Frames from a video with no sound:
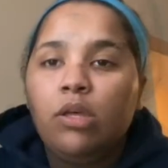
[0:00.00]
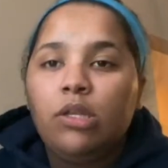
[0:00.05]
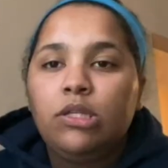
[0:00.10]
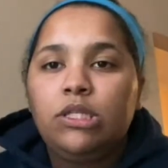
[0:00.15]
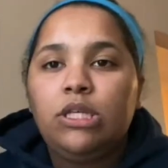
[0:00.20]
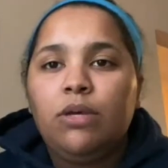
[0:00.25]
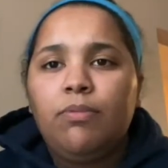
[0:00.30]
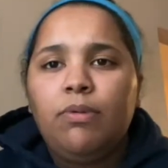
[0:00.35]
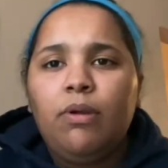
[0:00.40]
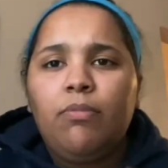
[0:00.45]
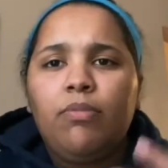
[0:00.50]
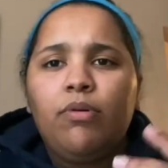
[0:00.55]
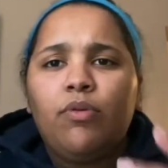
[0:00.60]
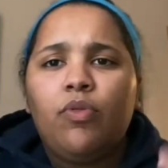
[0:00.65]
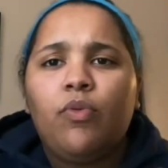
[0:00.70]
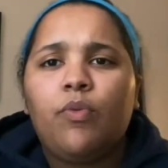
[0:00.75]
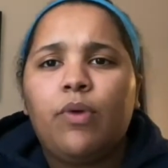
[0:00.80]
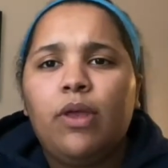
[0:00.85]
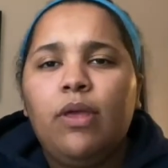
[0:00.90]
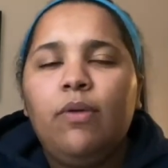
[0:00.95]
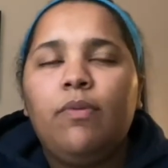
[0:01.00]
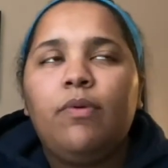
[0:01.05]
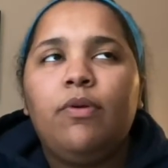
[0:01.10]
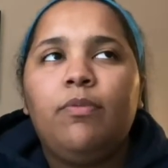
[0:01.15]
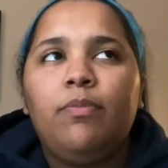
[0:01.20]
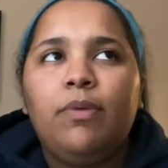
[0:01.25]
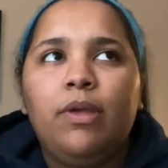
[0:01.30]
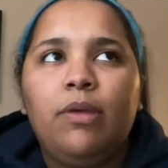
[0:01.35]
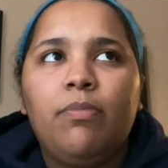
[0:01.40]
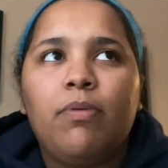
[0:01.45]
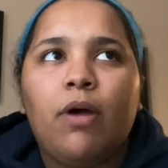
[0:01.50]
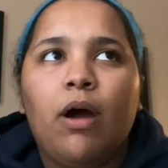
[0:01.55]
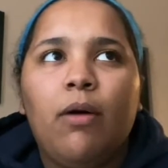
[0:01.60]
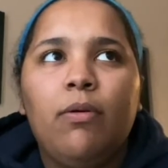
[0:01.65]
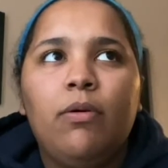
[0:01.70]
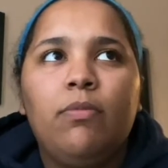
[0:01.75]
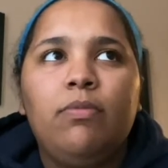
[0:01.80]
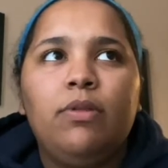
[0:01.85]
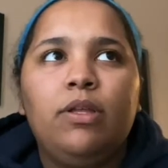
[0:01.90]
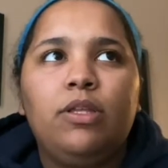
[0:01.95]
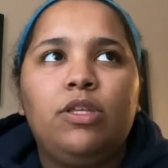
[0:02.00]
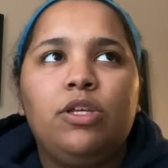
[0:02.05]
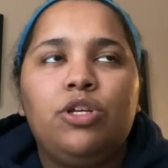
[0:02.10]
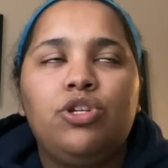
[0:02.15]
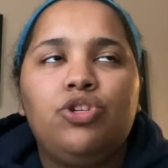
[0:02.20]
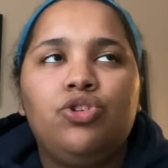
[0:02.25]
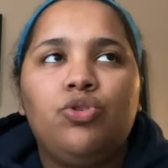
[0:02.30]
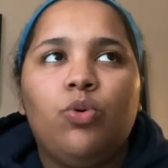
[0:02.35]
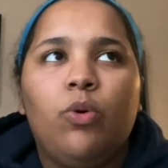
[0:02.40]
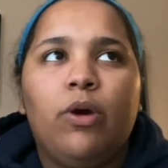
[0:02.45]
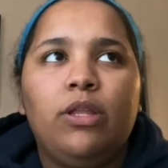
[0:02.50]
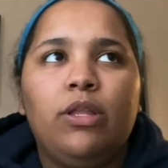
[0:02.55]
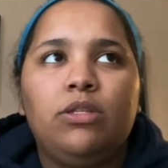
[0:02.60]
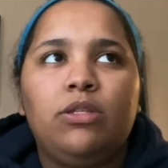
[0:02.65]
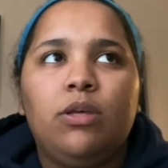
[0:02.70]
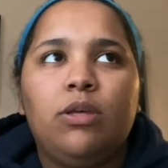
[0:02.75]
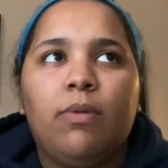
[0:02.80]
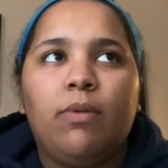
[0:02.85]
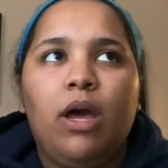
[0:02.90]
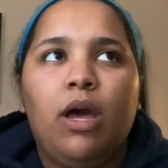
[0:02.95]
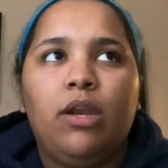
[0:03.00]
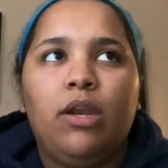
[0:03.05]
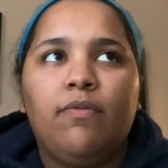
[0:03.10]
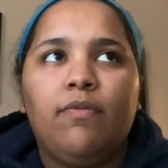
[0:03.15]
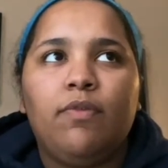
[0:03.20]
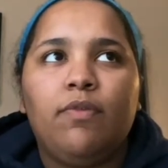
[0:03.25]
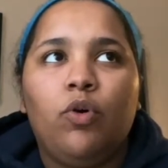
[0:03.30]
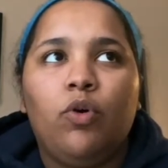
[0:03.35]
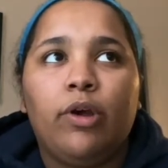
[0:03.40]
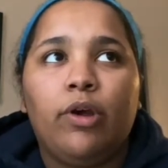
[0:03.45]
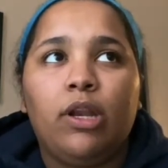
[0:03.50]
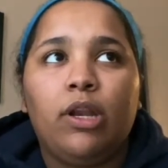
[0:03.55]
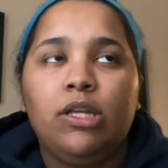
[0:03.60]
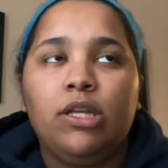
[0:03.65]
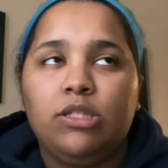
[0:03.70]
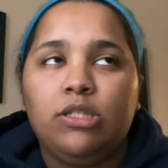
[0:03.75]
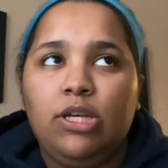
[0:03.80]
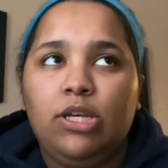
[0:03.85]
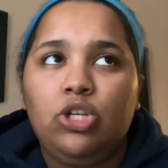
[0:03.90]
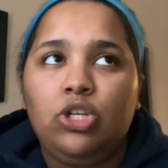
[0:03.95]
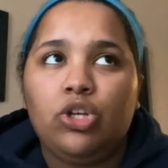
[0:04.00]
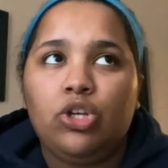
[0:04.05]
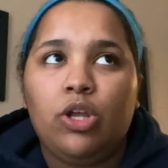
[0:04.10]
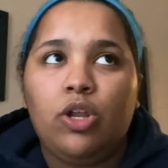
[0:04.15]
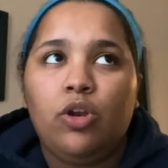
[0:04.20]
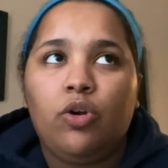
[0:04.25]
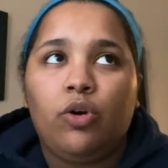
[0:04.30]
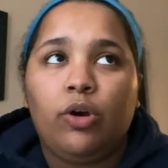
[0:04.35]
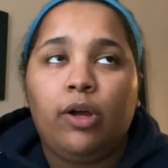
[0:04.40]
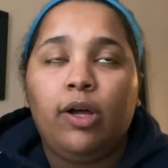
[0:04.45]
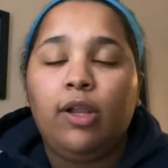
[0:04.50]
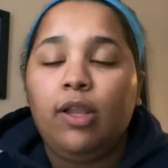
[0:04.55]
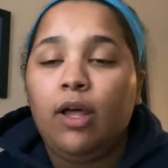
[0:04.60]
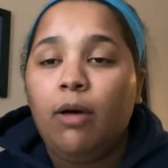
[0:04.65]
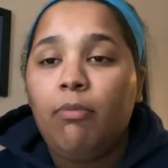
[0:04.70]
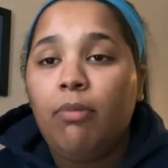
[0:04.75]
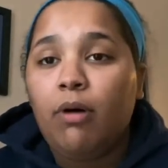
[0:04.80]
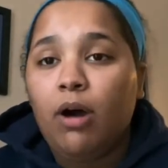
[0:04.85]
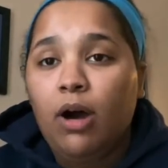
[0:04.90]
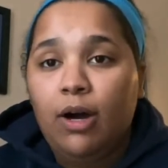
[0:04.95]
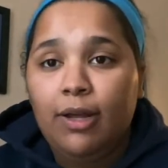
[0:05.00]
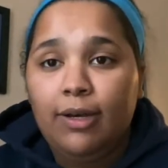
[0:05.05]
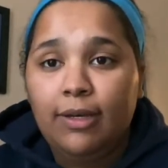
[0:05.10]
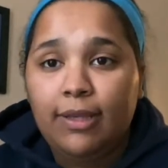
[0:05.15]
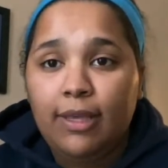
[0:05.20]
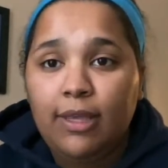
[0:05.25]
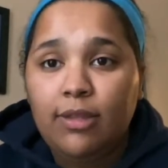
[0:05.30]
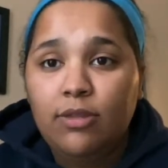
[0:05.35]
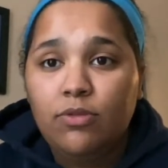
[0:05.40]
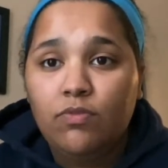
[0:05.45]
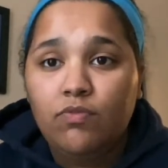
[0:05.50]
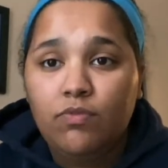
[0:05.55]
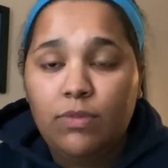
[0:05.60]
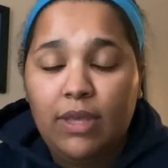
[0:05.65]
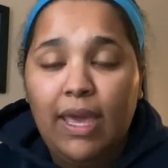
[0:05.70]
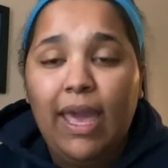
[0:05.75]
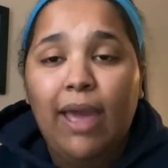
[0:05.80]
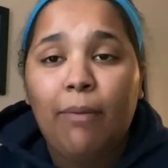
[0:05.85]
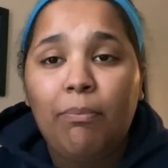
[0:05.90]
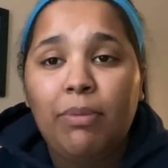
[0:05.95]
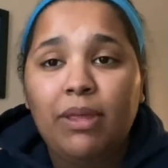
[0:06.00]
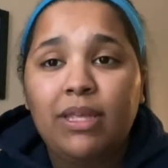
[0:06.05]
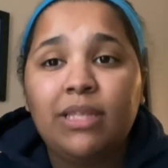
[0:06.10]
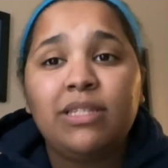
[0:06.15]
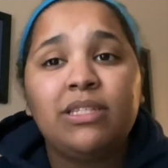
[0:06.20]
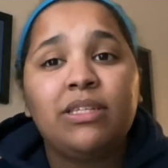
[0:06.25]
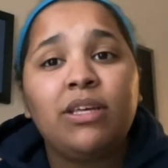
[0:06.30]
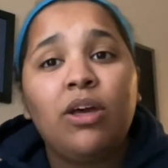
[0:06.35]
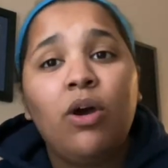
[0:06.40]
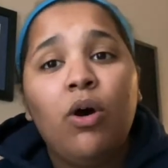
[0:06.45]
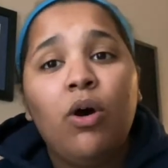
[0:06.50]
Tip number three would be probably to join some kind of organization or club on campus.